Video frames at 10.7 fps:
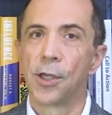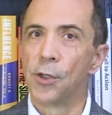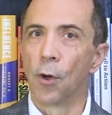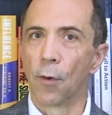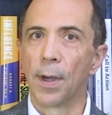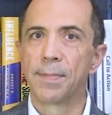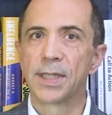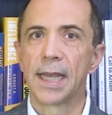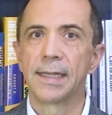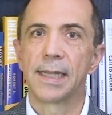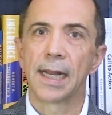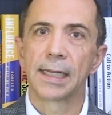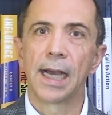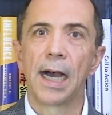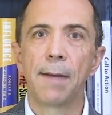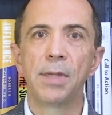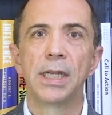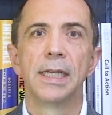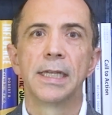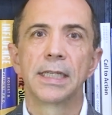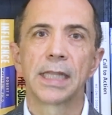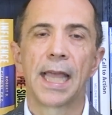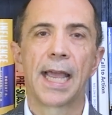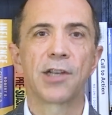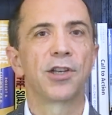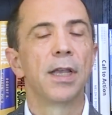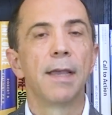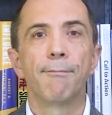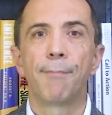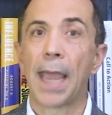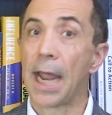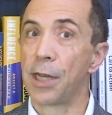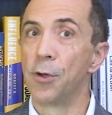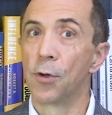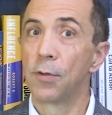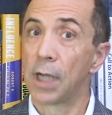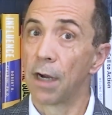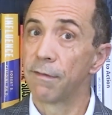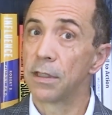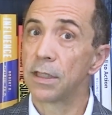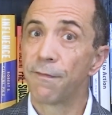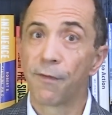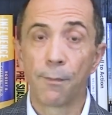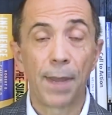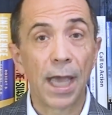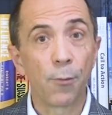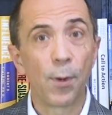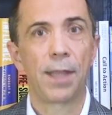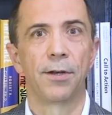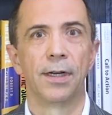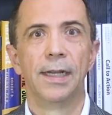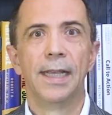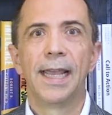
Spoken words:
yourwebsite.com/patio covers for bad weather.